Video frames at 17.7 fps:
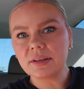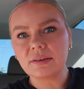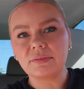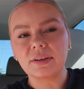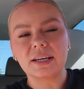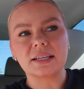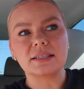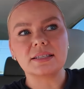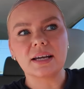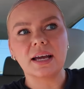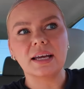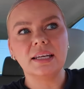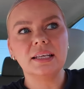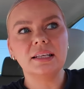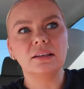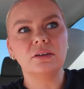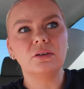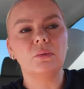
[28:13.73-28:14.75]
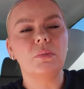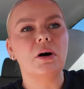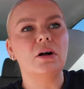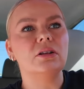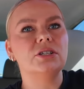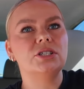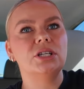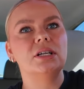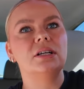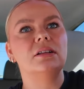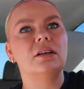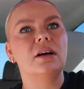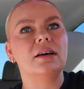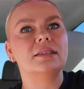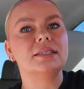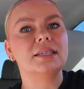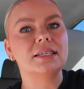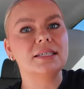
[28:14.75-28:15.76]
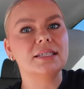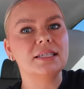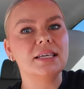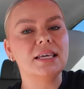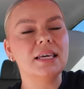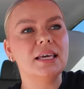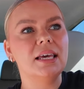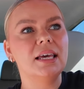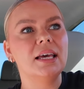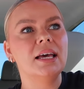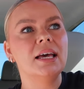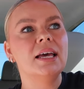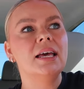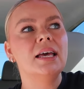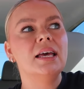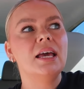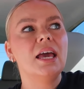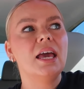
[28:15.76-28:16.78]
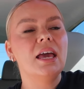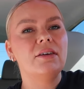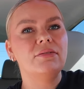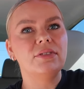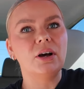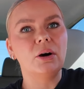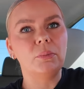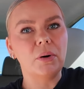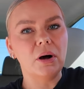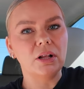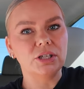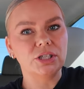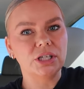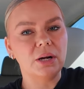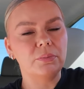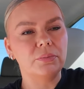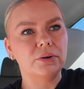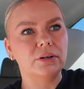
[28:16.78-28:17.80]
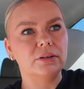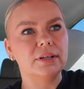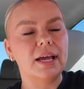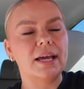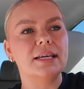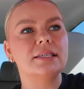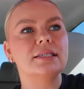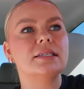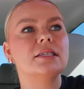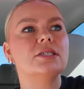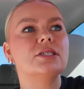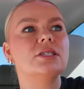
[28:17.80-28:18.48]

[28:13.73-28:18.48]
I have like a tiny little polishing cloth to see if they'll polish up real nice.